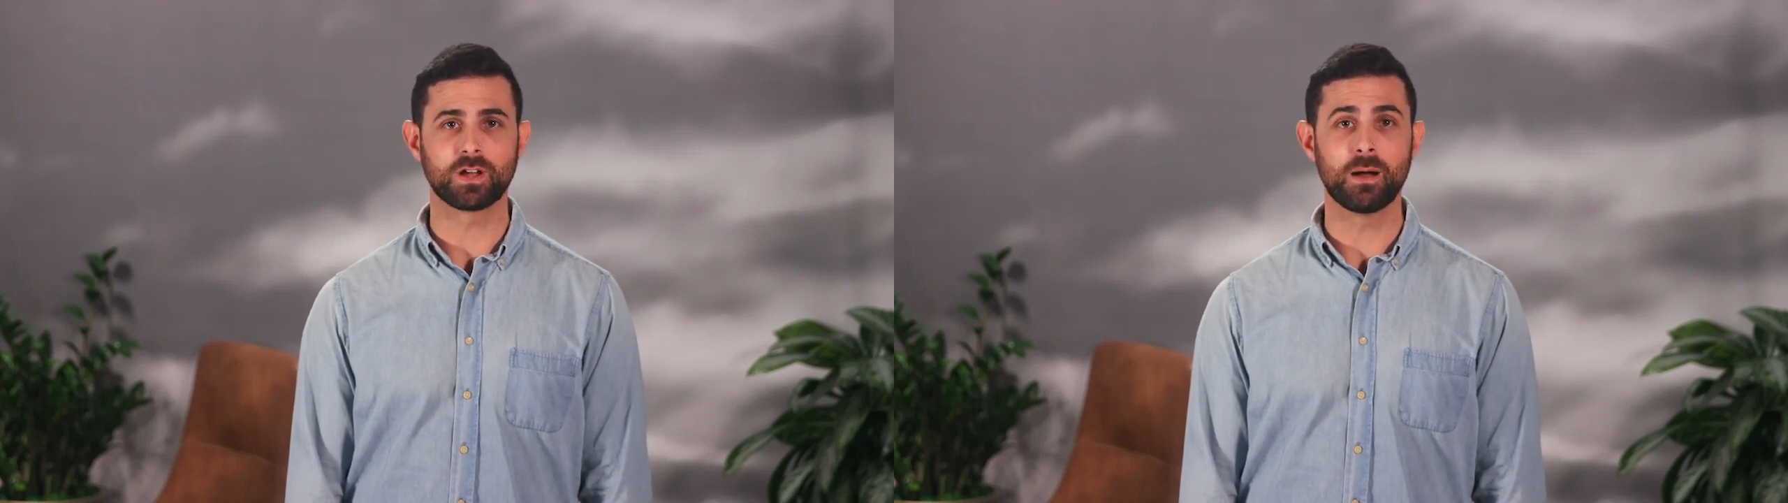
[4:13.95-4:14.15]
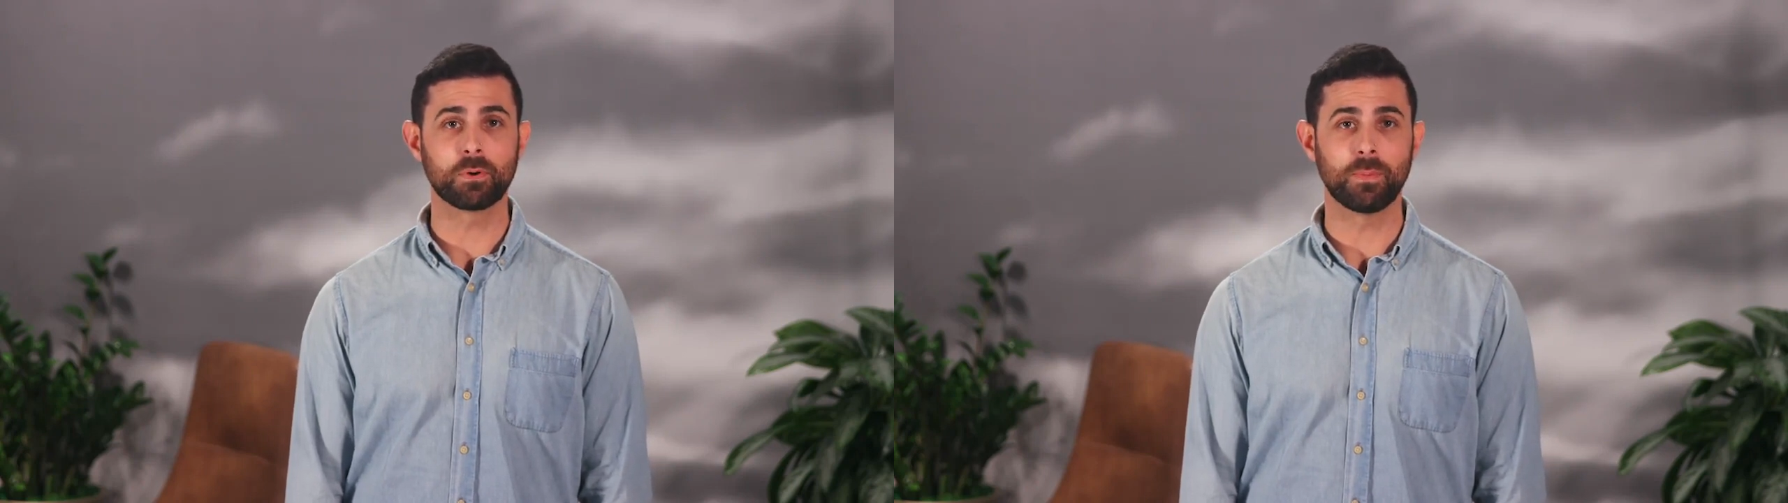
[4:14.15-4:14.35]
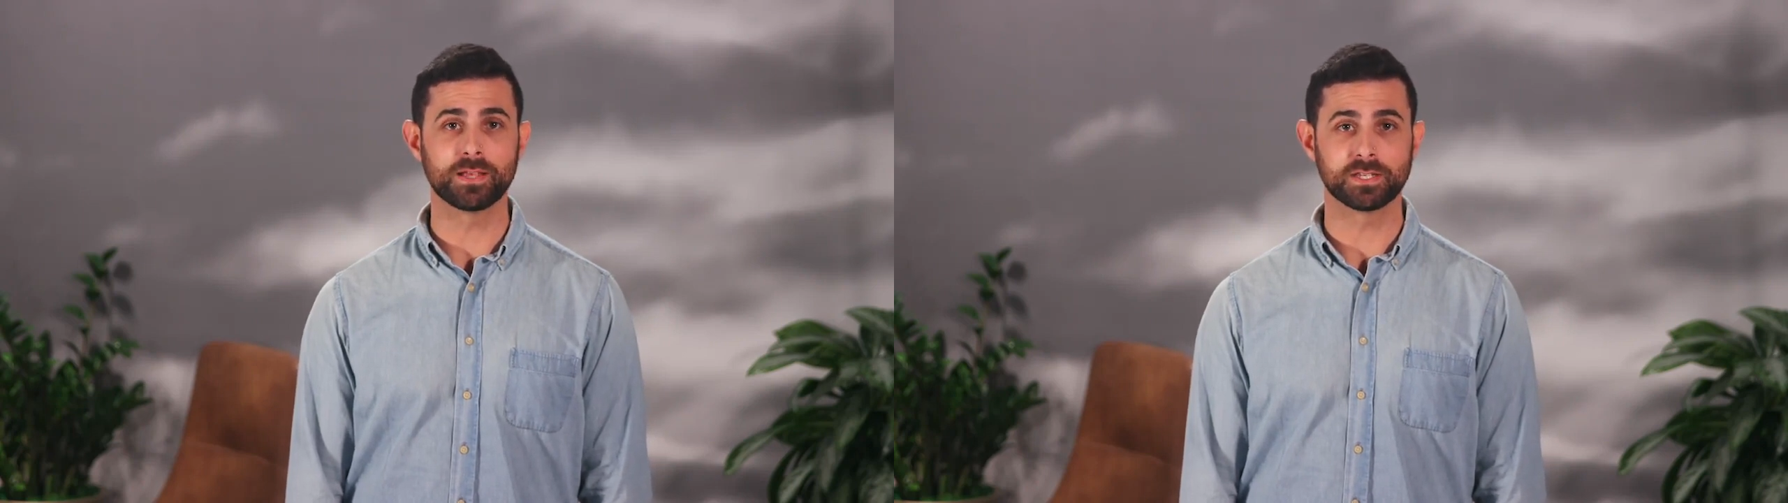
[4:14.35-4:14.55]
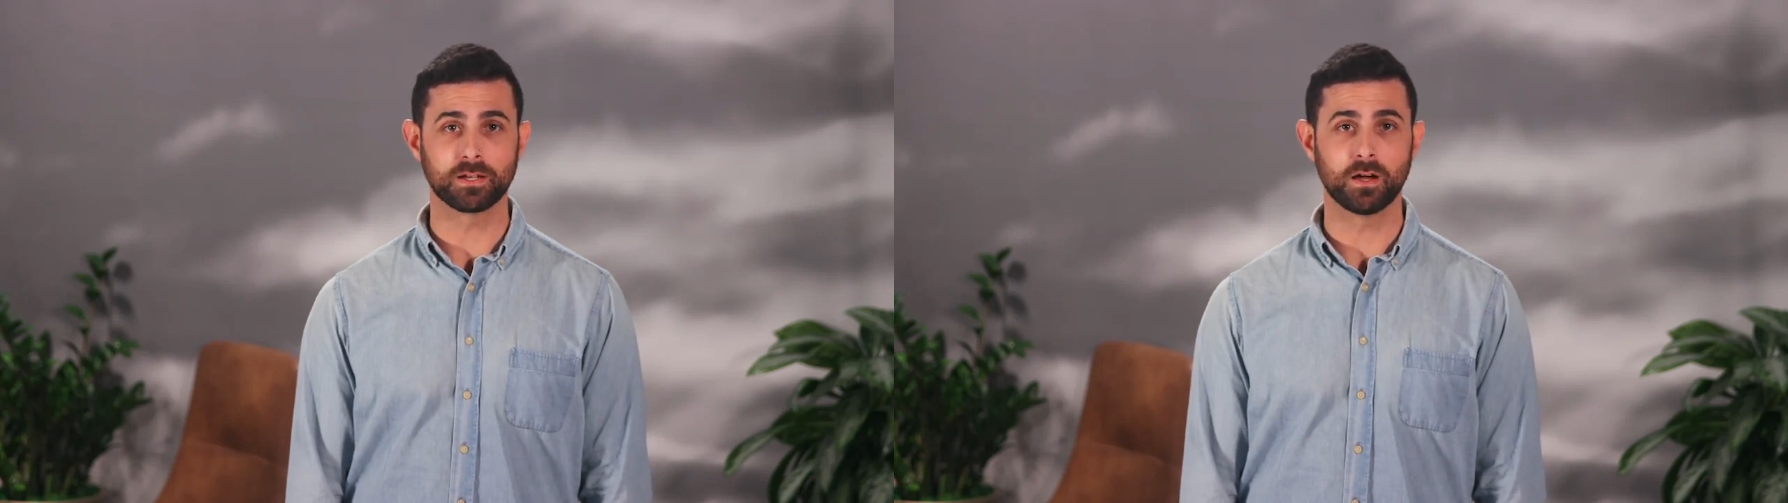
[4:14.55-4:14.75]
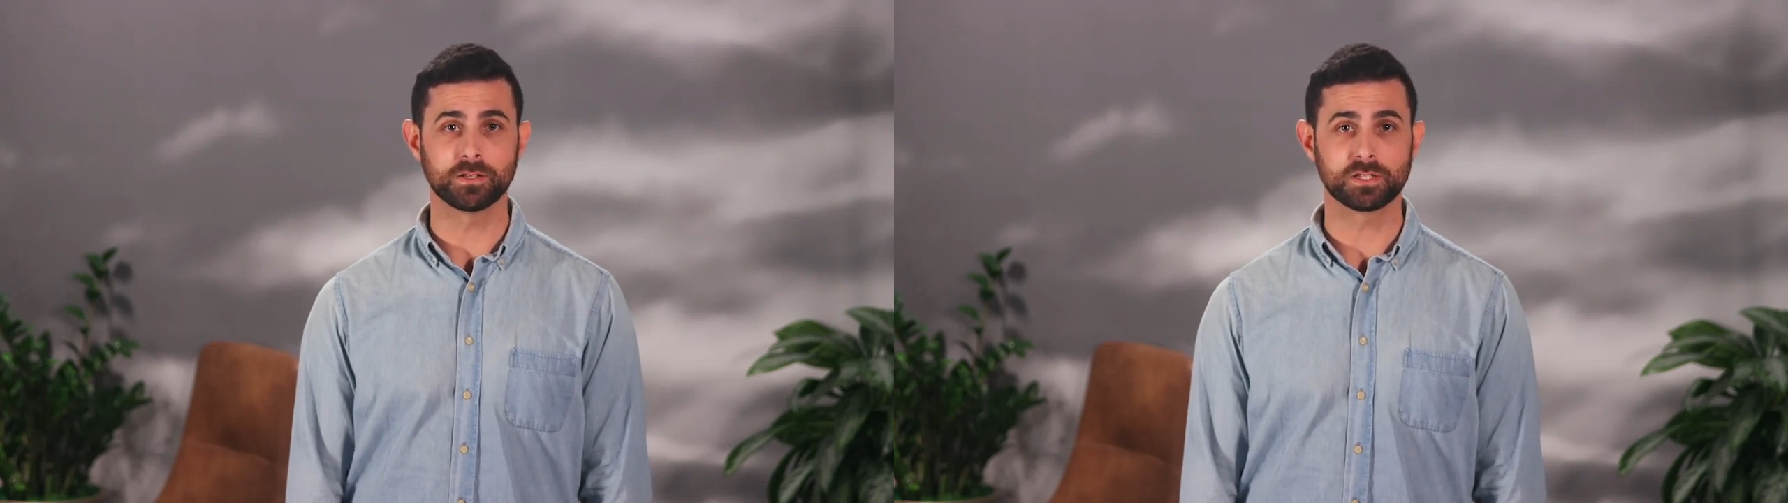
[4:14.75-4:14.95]

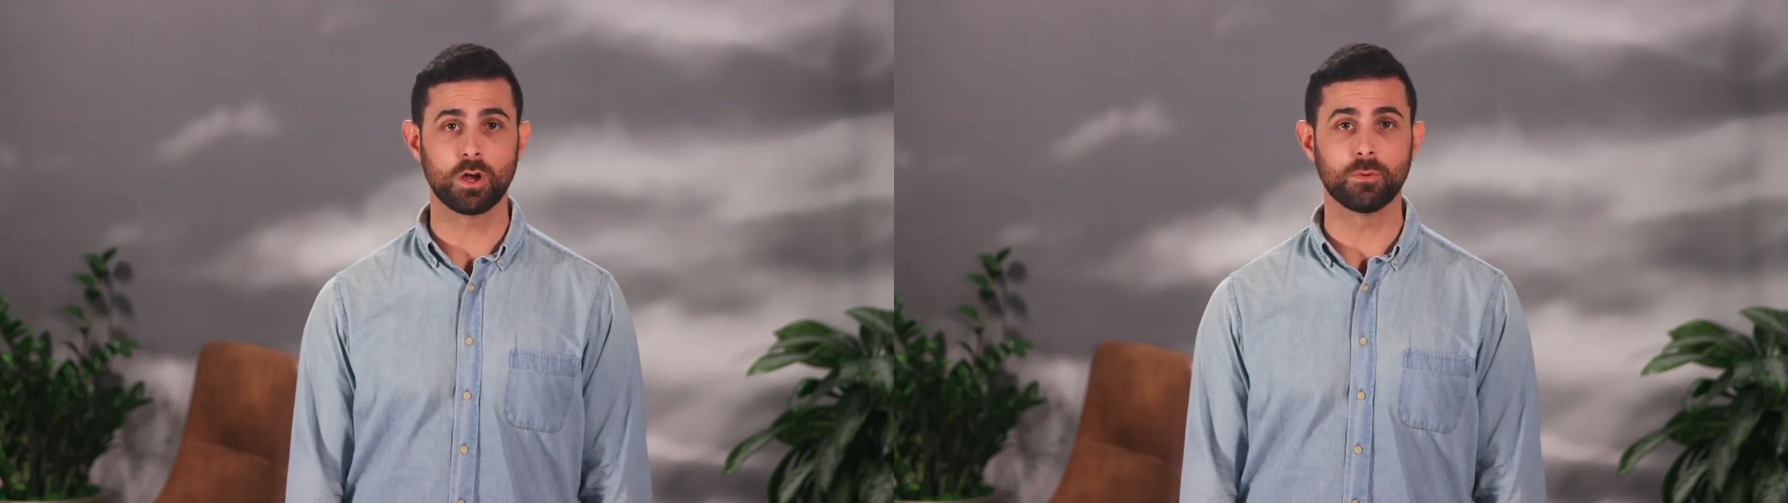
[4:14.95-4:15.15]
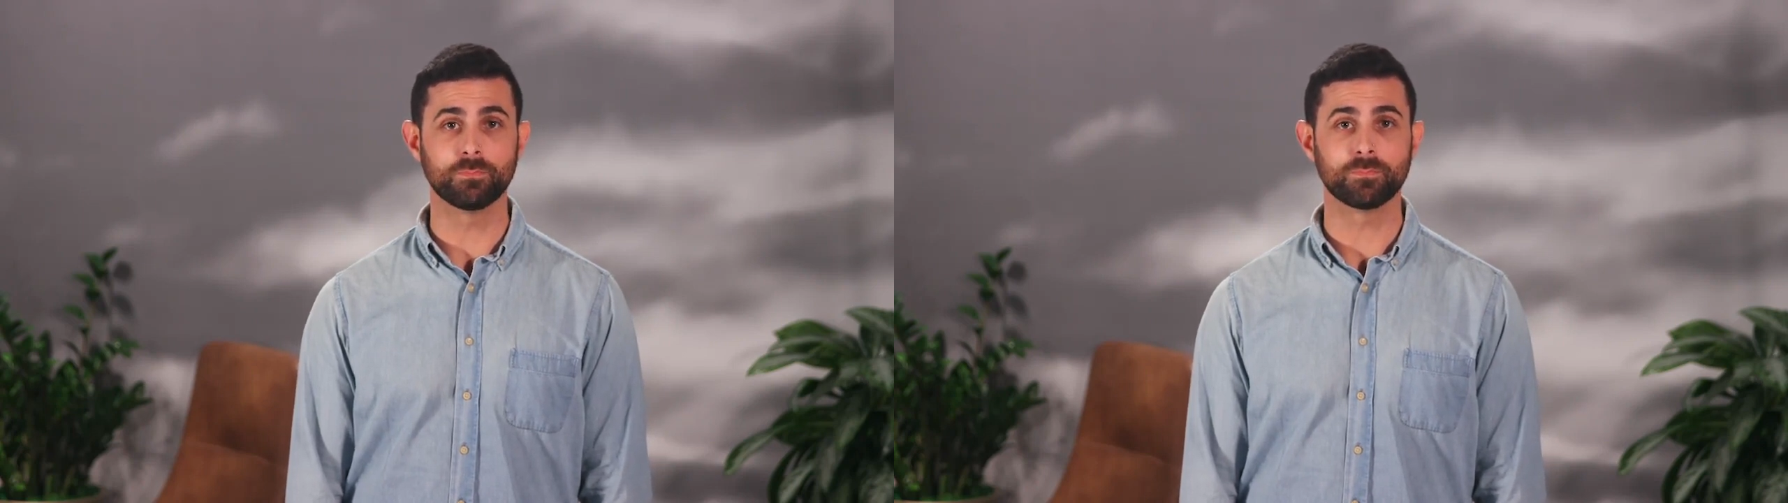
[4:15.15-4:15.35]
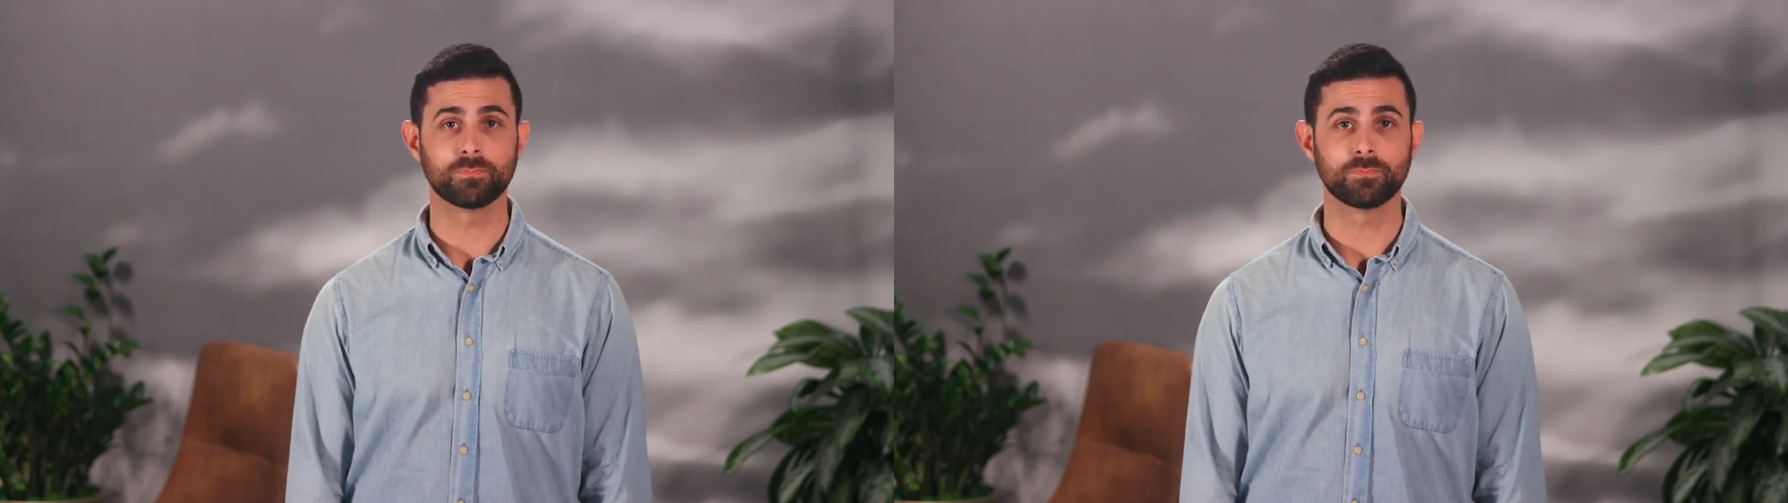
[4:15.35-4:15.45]
compromising on scope.